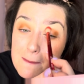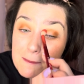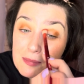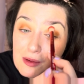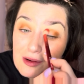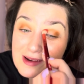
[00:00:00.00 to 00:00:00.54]

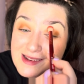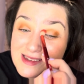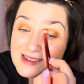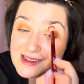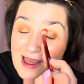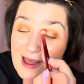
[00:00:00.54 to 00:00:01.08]

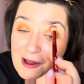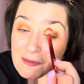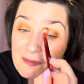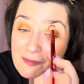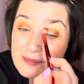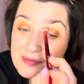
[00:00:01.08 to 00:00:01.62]
browns.
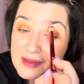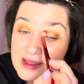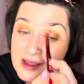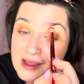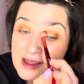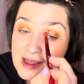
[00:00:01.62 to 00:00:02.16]

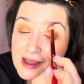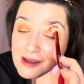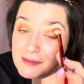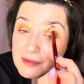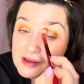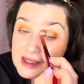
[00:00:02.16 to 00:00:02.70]

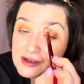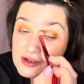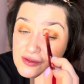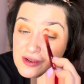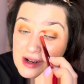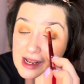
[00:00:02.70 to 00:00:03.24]
But like just
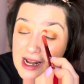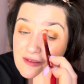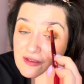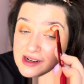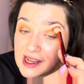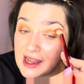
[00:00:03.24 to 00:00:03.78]
for like an
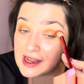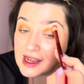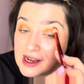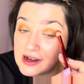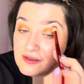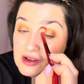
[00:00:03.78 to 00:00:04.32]
everyday
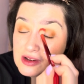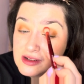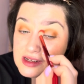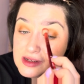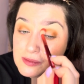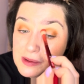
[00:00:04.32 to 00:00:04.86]
kind of use,
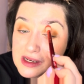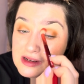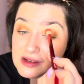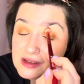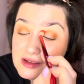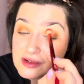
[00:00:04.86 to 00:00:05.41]
it's
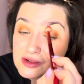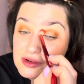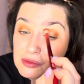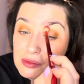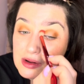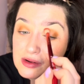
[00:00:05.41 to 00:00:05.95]
been
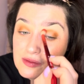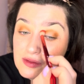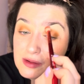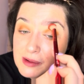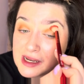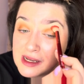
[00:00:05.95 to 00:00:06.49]
so good for
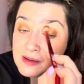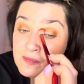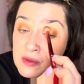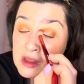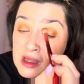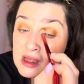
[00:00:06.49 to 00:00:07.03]
me.
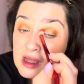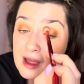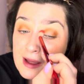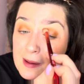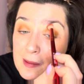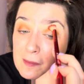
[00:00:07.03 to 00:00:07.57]

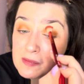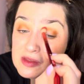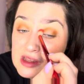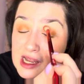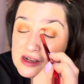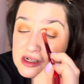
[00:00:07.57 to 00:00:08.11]
And the
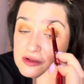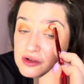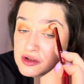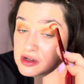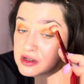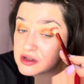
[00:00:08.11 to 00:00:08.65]
eyeshadows are
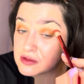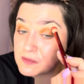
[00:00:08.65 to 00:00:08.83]
such